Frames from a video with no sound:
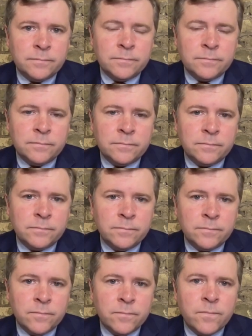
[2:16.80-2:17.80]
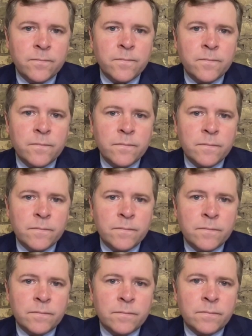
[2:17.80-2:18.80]

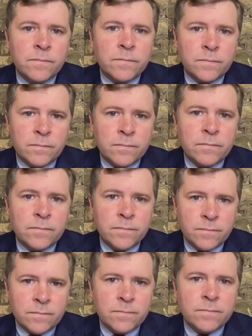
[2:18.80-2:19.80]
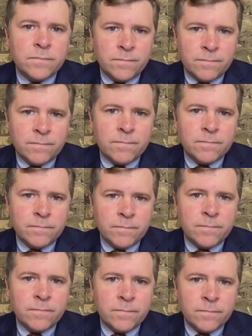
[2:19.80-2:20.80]

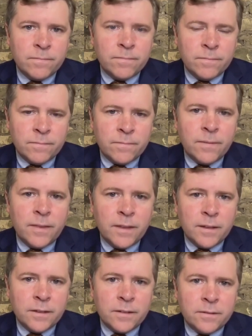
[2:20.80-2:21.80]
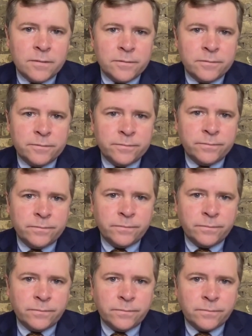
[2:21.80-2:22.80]

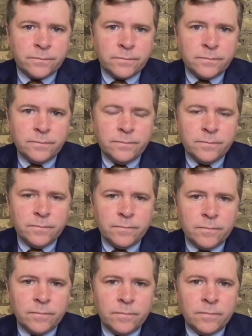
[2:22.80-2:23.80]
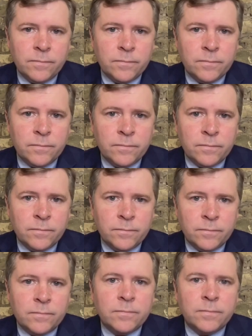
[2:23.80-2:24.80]
[no speech]